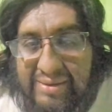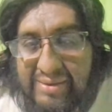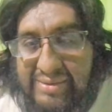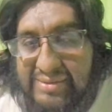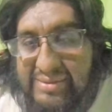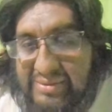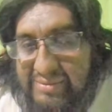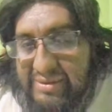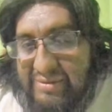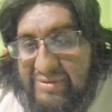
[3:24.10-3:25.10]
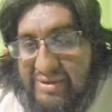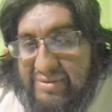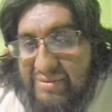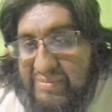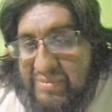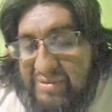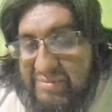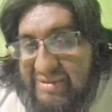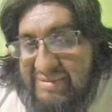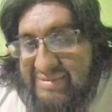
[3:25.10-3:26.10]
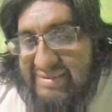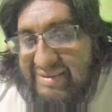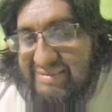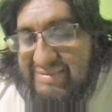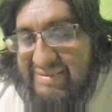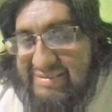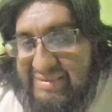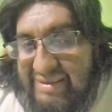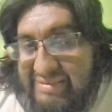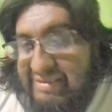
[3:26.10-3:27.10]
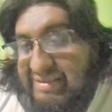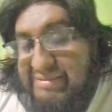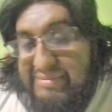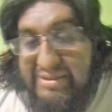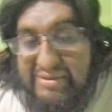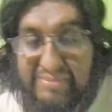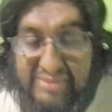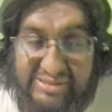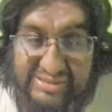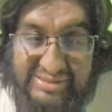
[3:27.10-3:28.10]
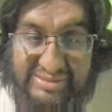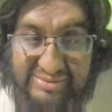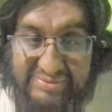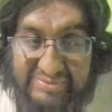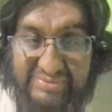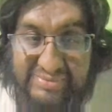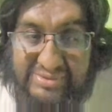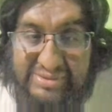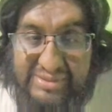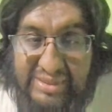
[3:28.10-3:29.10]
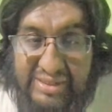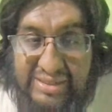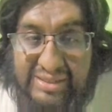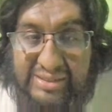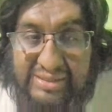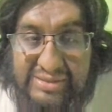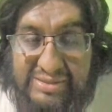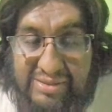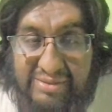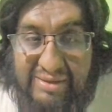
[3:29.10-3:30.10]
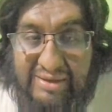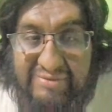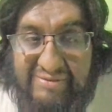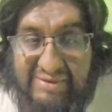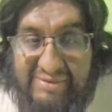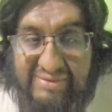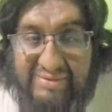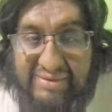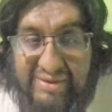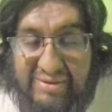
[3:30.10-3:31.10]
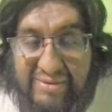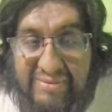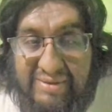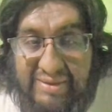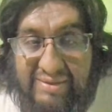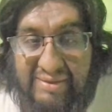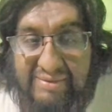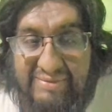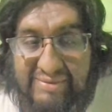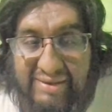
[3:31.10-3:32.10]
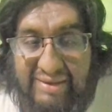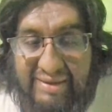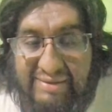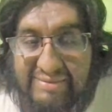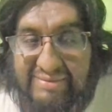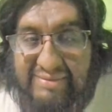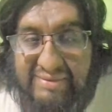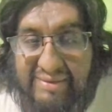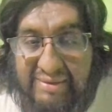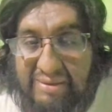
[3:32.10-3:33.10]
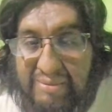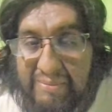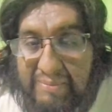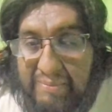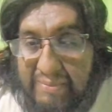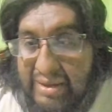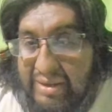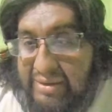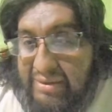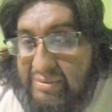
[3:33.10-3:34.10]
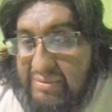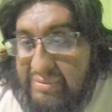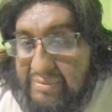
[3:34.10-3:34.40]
We refer to code point by hexadecimal numbers. So you have this Unicode and its hex value.